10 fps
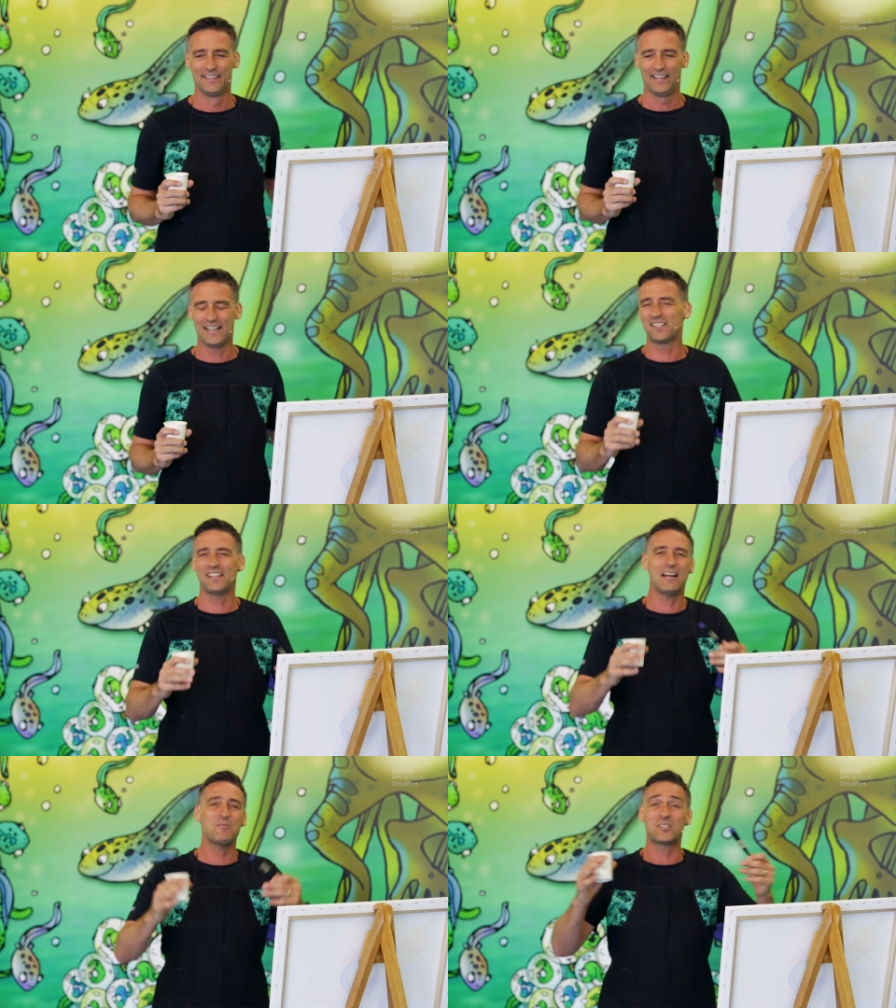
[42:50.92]
And so
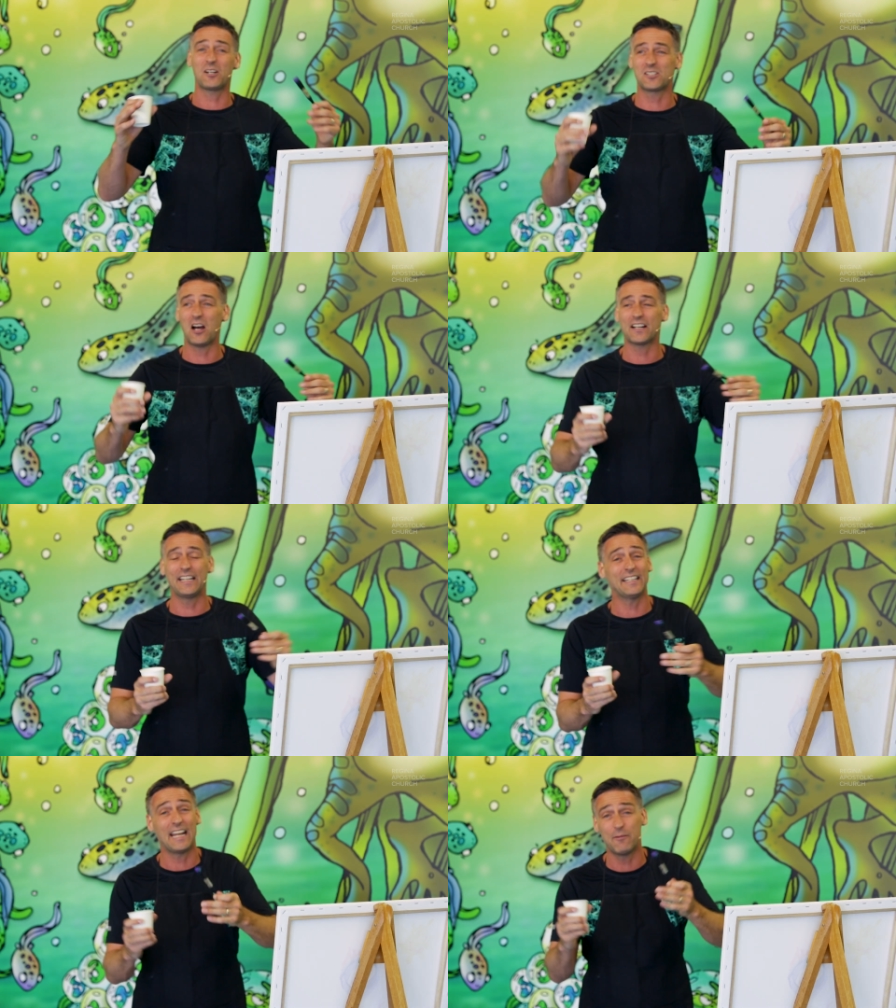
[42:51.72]
then we start
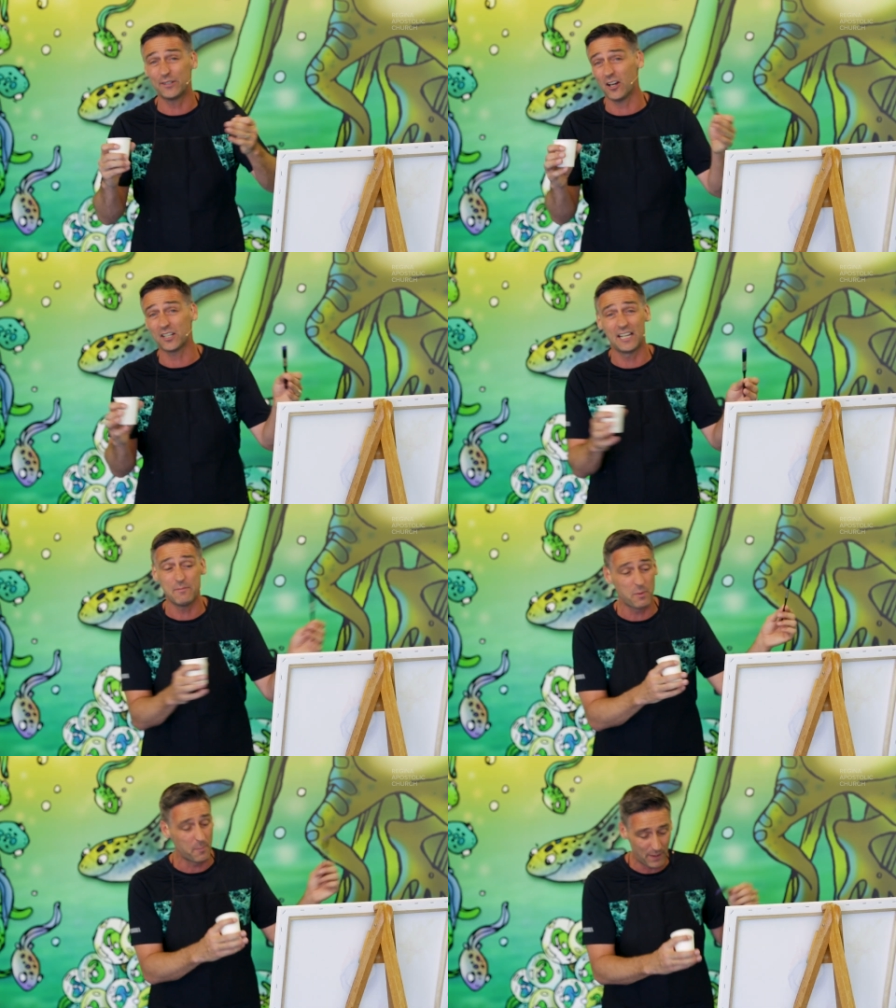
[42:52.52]
talking again. We talk to
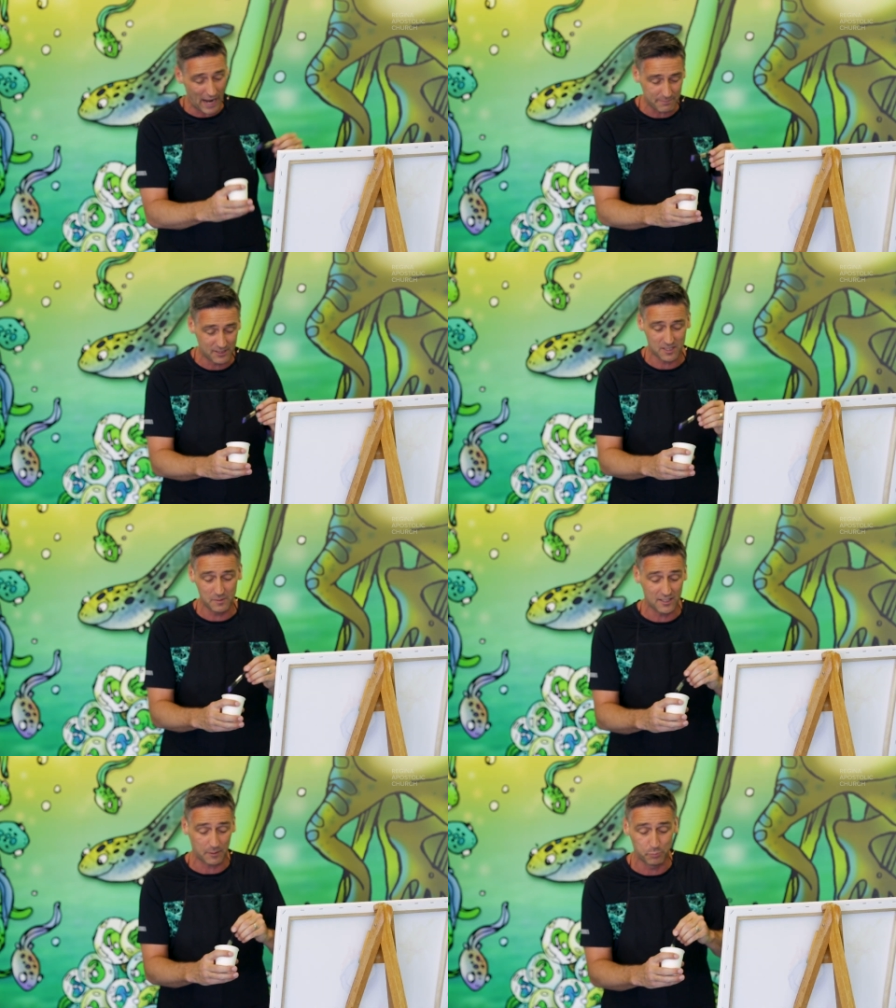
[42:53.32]
him about baptism.
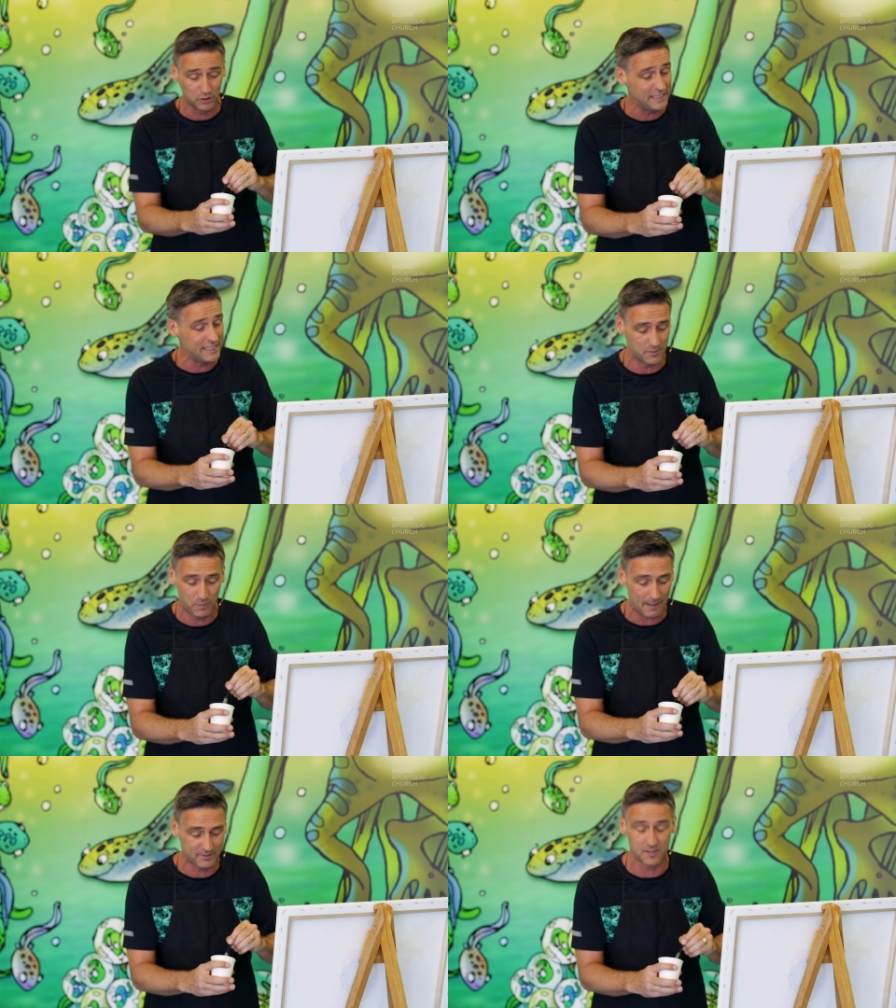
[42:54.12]
He's like, please
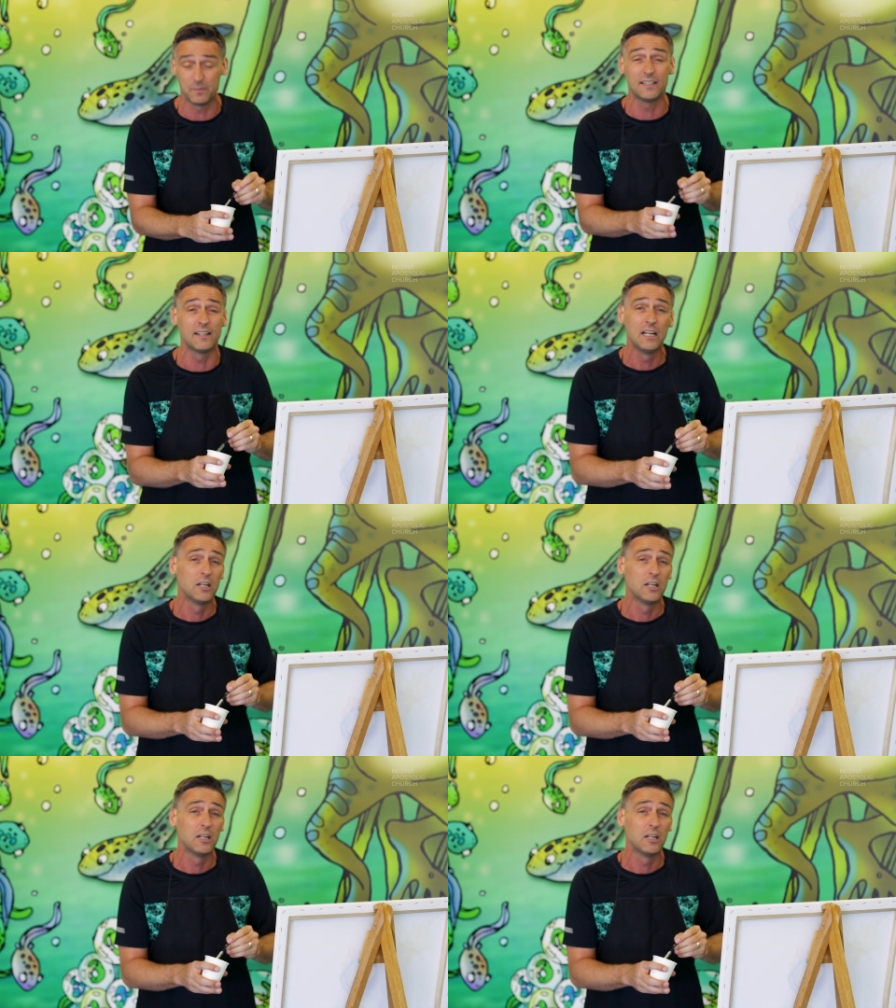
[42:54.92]
baptize me.